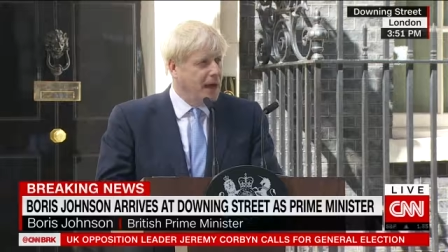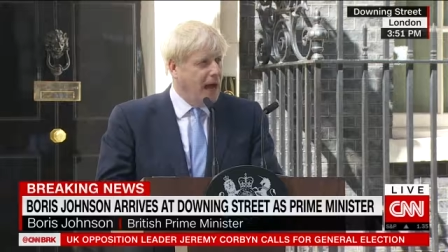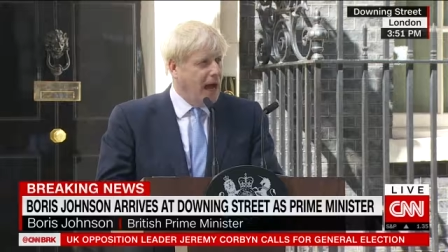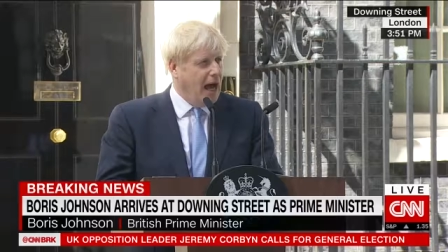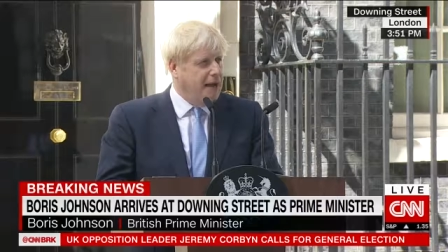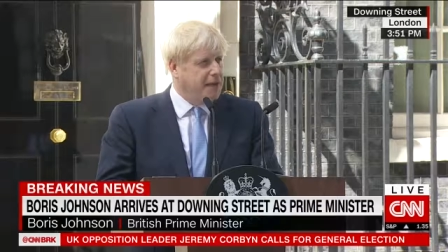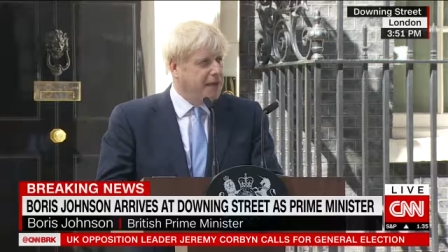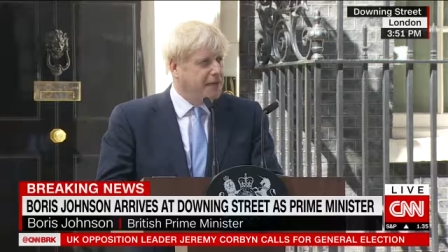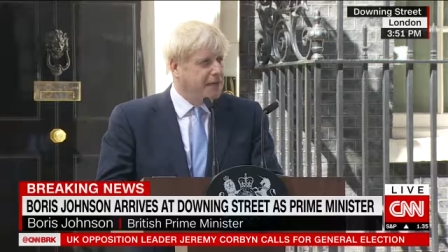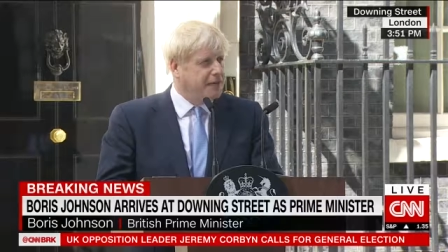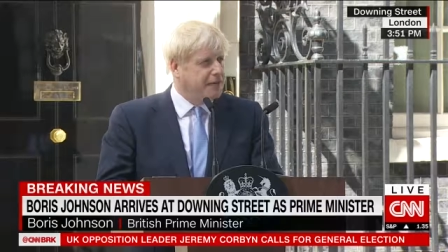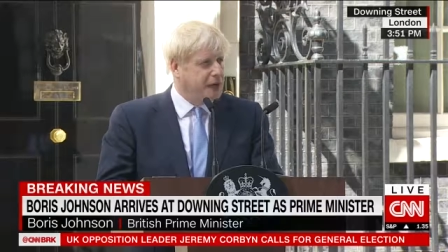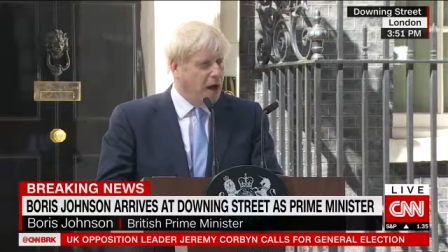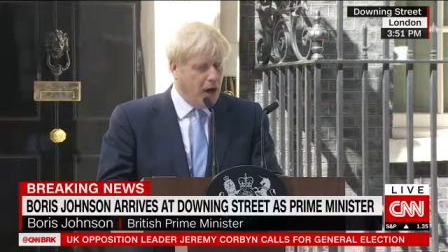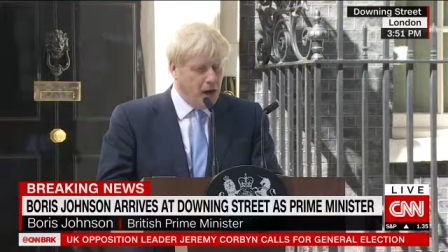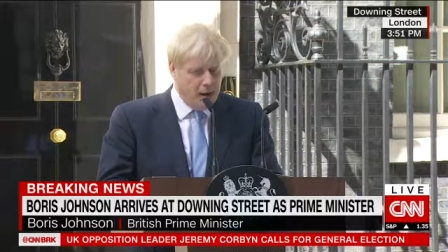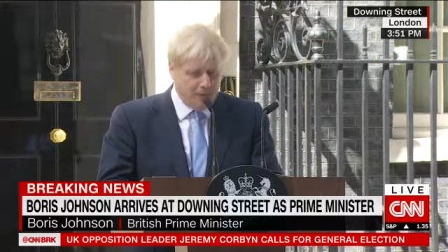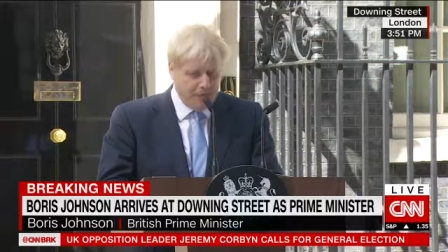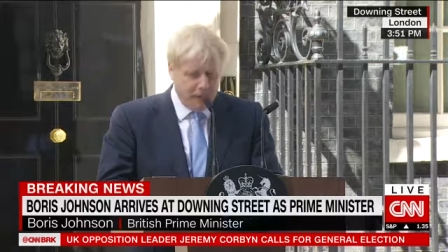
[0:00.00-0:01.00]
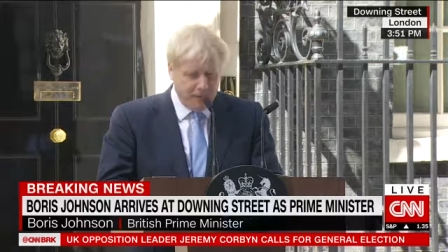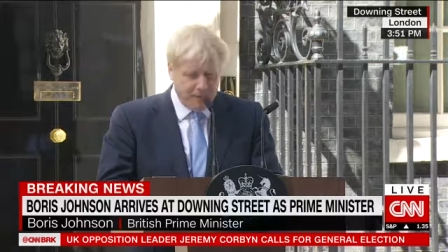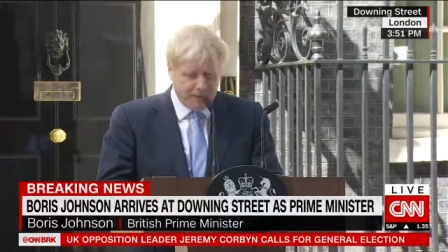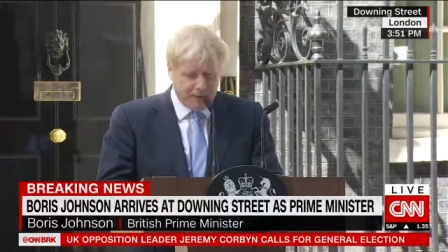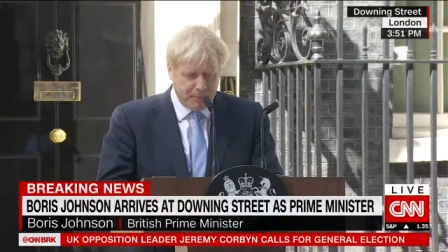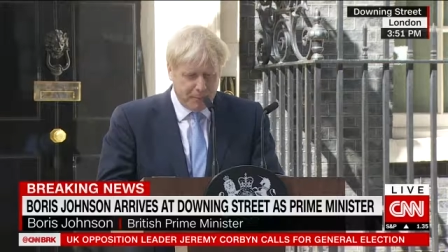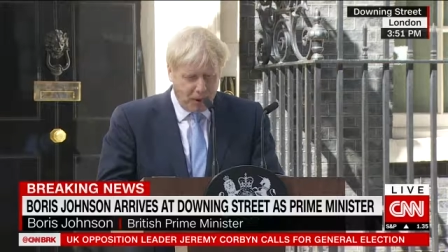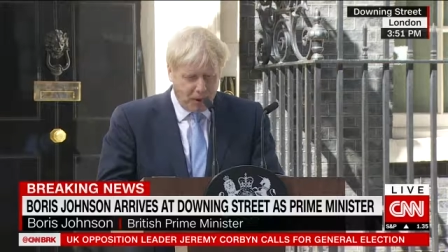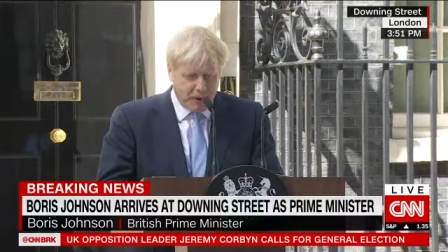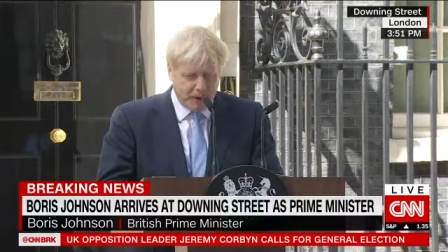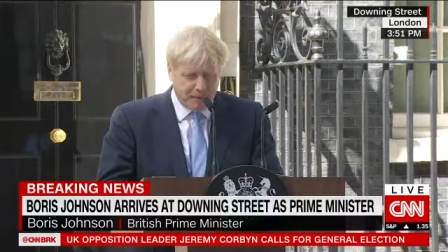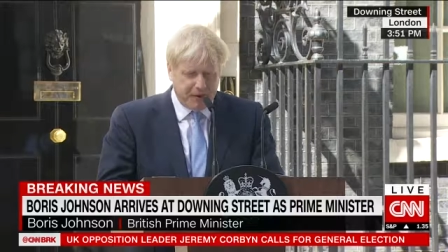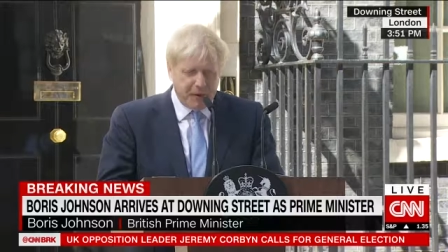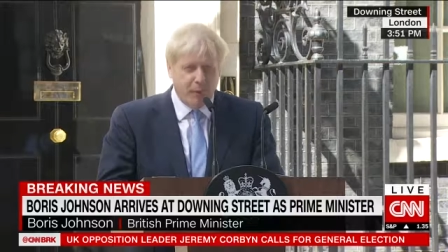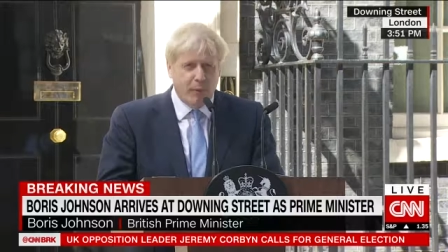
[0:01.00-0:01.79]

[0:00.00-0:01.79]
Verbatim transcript: And in this home of democracy,